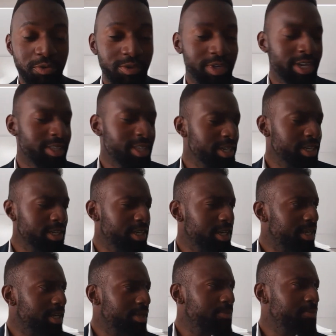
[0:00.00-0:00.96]
I think
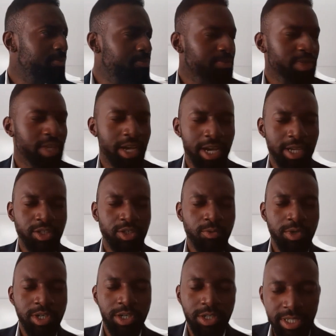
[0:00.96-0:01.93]
I just
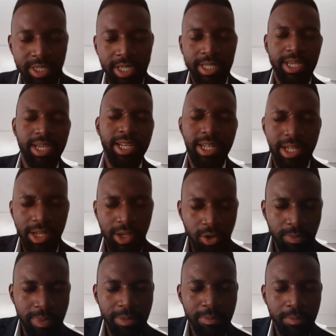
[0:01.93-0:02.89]
want to understand that a
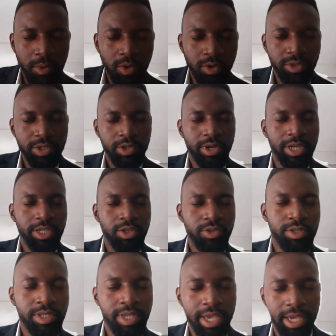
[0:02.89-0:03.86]
little bit more. So are
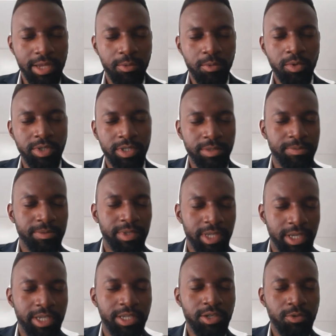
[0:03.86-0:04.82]
you saying,
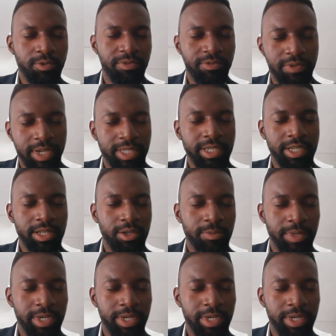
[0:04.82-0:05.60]
can you rephrase it a little bit?